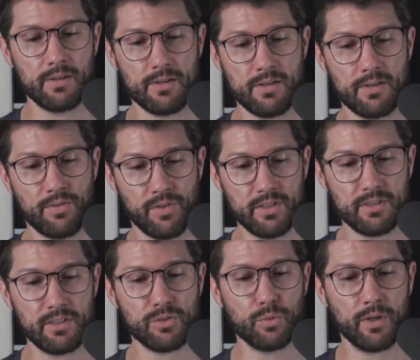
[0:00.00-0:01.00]
This
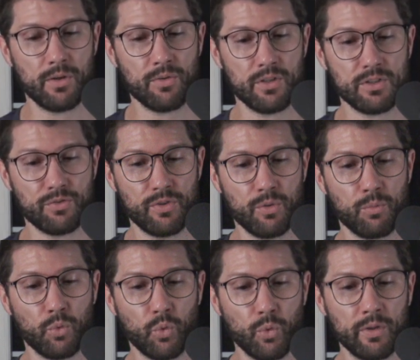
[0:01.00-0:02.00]
is where this
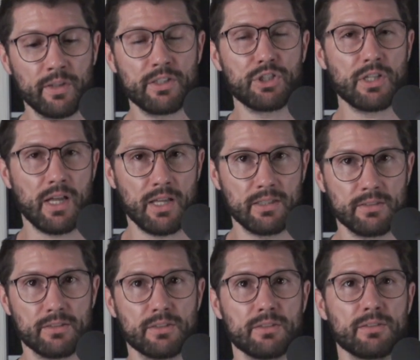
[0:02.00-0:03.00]
film really
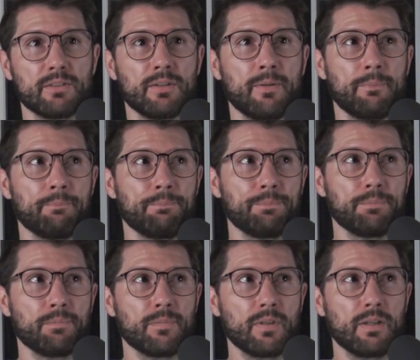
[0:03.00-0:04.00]
shines.
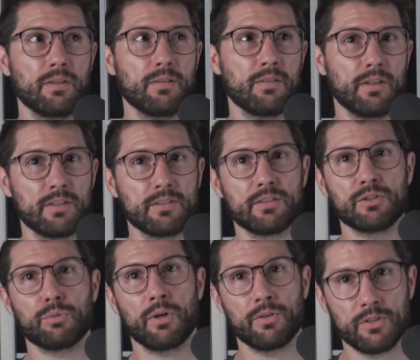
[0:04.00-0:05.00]
This is
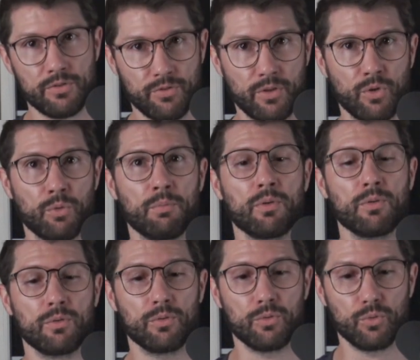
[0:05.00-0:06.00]
where this film
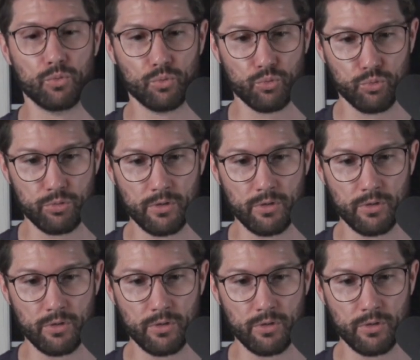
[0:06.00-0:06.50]
really